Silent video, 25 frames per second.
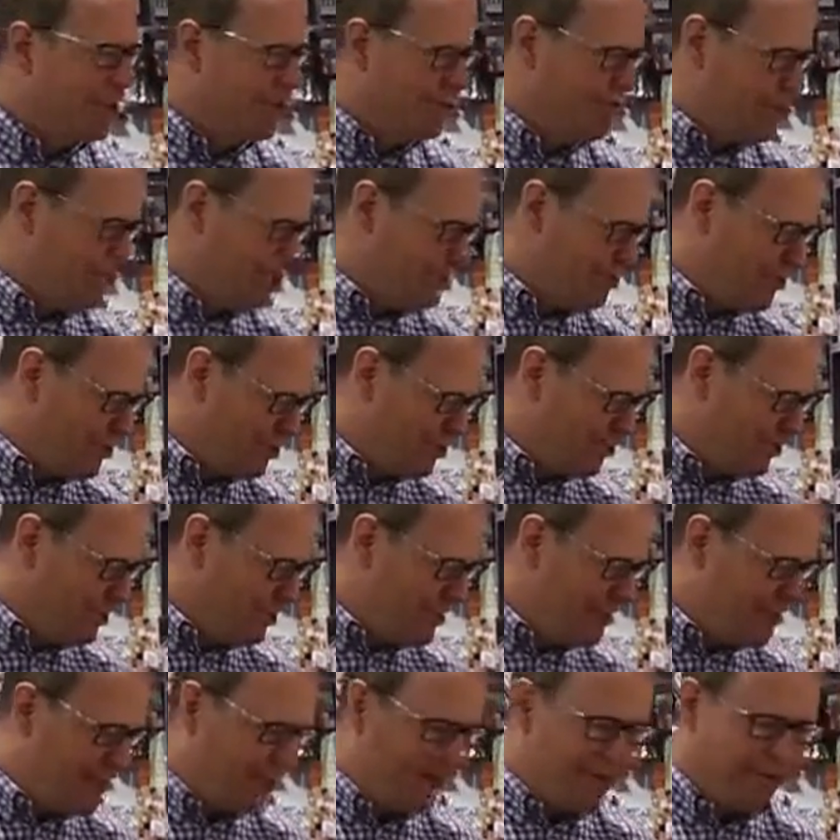Christmas
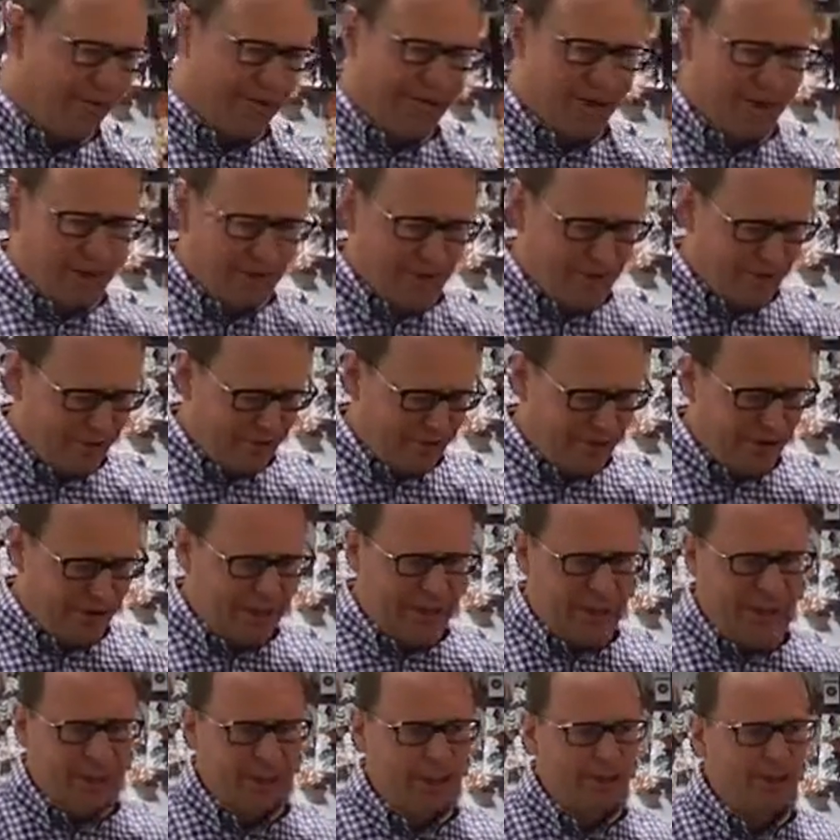tree decorations,
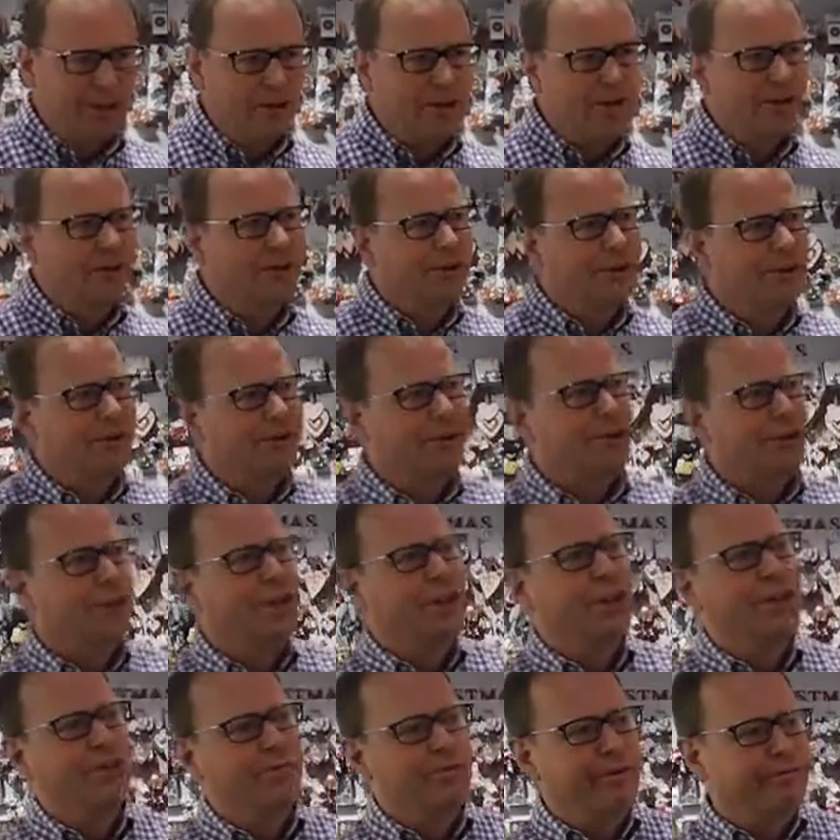candle holders.
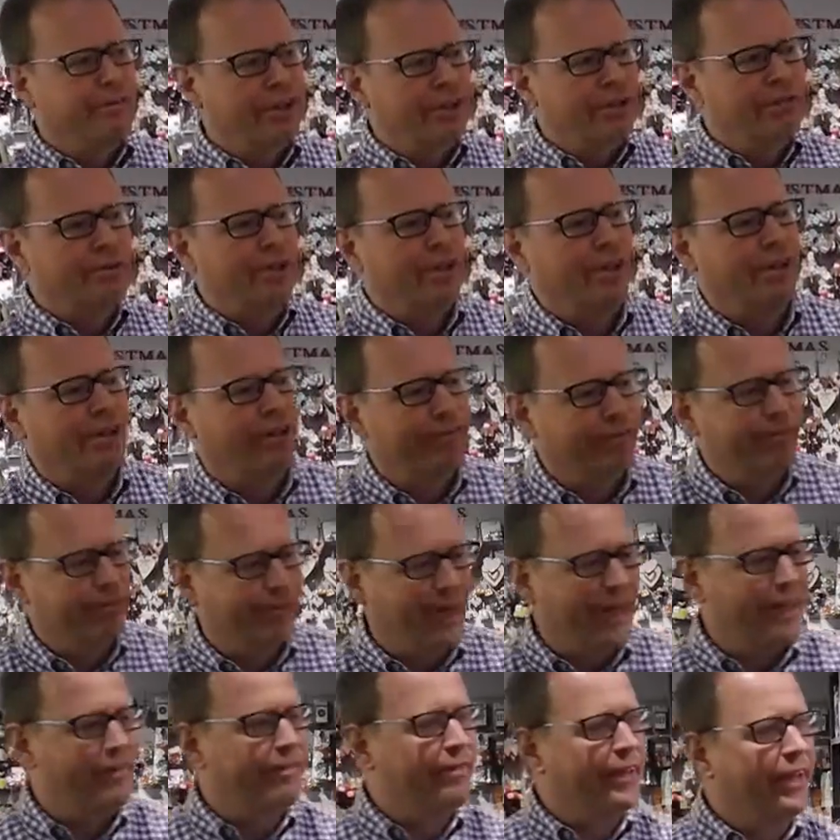We've done quite a lot
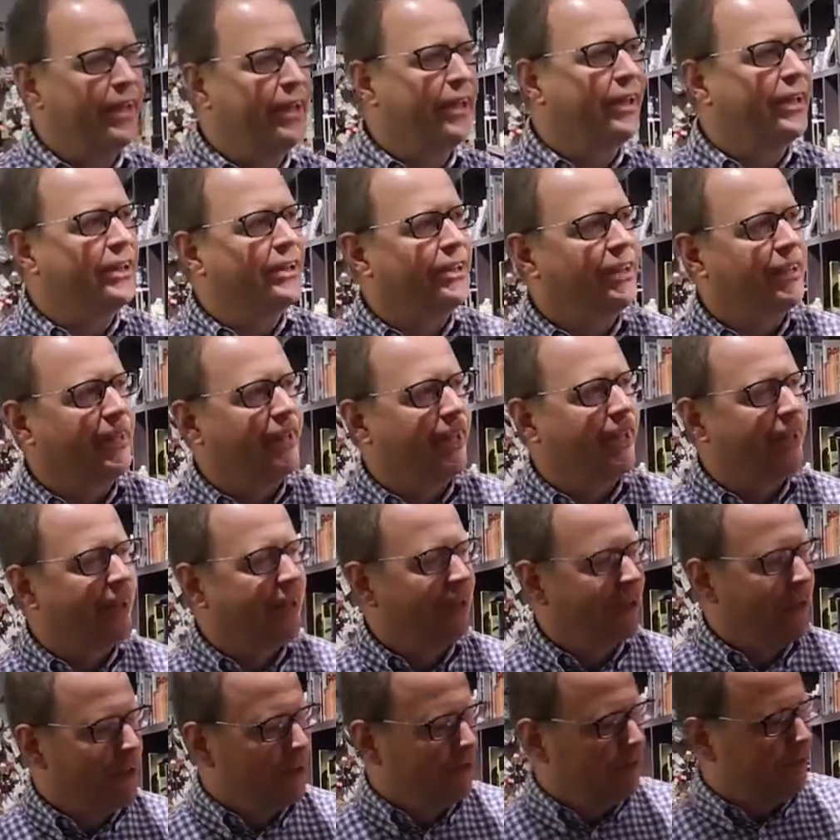for Advent this year.